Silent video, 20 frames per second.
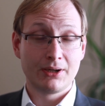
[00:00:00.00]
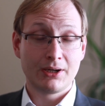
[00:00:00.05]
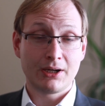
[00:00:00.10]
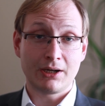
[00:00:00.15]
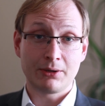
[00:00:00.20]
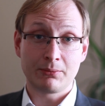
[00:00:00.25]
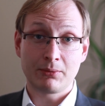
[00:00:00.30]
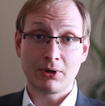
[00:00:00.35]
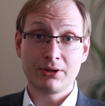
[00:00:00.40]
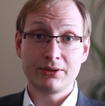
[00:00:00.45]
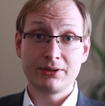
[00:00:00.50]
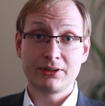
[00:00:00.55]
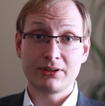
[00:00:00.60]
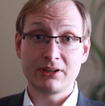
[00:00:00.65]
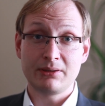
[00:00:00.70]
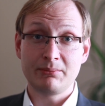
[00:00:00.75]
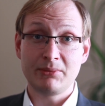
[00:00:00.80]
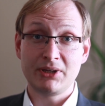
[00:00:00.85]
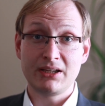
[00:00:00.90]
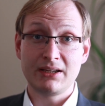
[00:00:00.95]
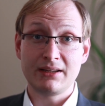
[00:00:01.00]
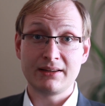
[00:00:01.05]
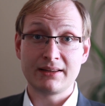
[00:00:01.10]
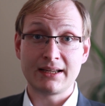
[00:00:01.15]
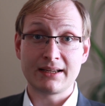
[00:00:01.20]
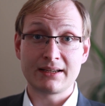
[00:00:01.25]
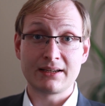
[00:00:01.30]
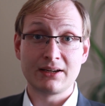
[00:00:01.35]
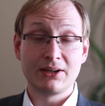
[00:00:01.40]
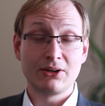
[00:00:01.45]
ironically meaning
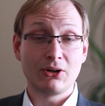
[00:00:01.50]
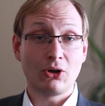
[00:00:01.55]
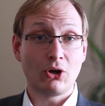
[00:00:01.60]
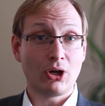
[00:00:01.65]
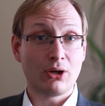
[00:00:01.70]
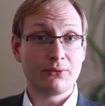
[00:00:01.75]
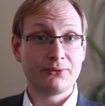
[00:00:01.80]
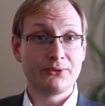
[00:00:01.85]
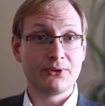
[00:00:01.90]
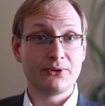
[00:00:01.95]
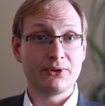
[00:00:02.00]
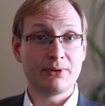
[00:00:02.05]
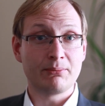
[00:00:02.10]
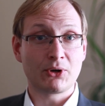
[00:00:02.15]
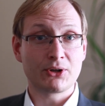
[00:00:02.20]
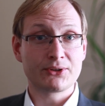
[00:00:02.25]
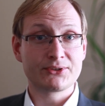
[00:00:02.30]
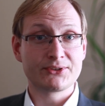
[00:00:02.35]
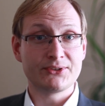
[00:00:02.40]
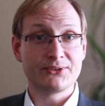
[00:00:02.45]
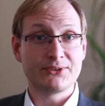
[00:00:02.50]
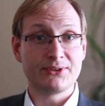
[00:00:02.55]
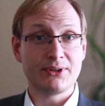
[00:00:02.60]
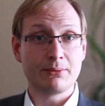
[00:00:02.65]
that often the Marxist